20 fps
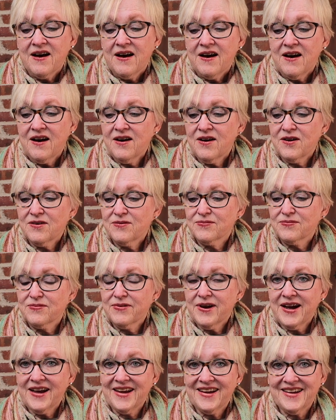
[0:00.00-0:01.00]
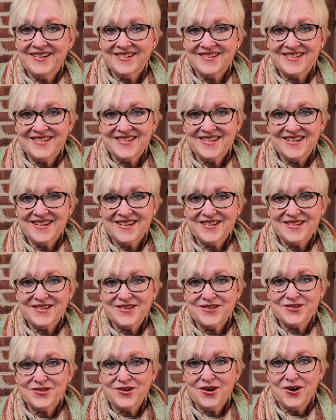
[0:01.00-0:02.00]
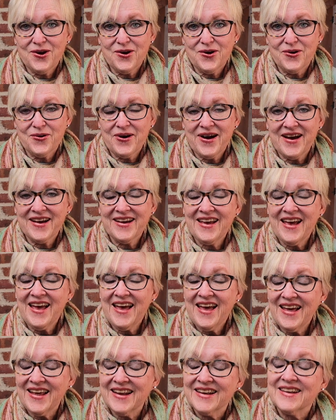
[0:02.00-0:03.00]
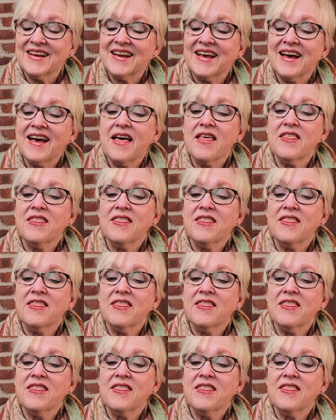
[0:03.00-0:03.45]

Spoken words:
All right. So again,